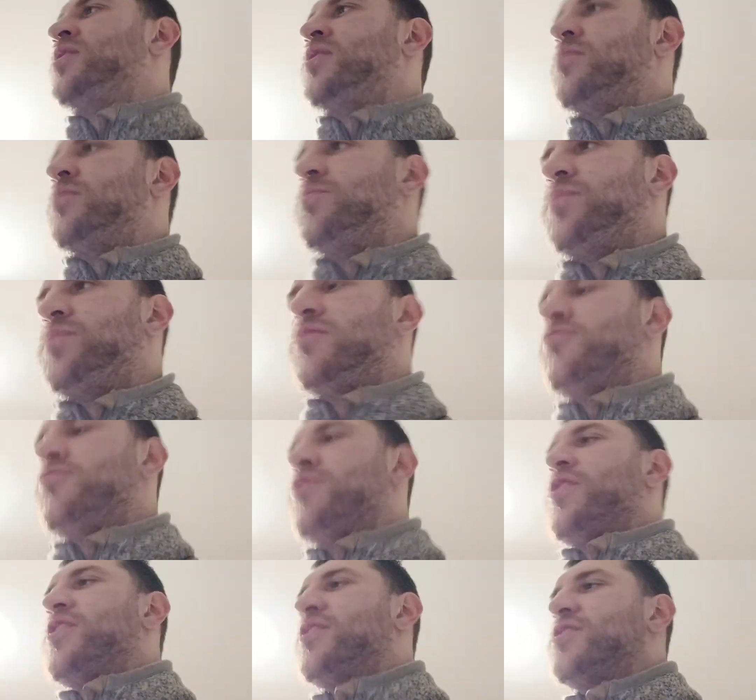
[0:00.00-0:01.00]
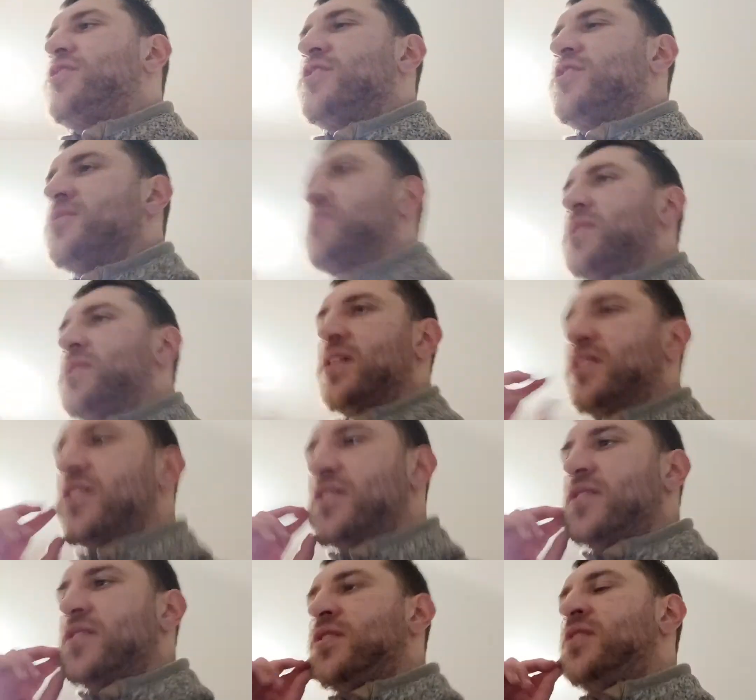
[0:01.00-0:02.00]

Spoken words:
being worked or something, and